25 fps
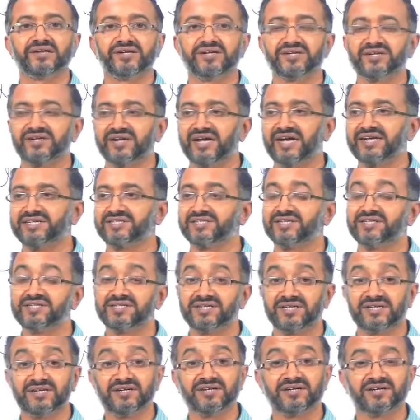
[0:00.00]

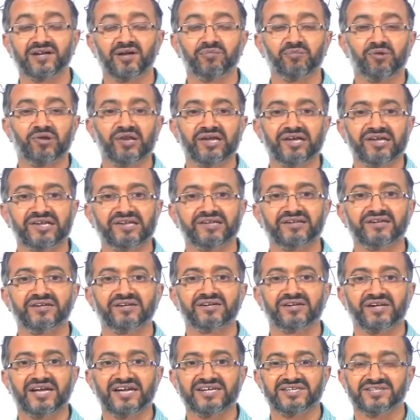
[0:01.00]
interactions and intramolecular
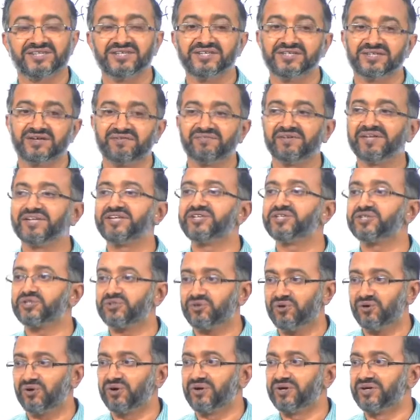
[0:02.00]
interactions are very
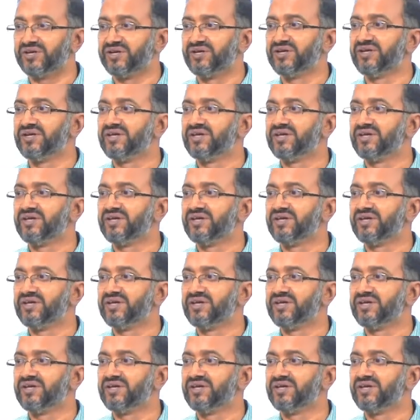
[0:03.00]
strong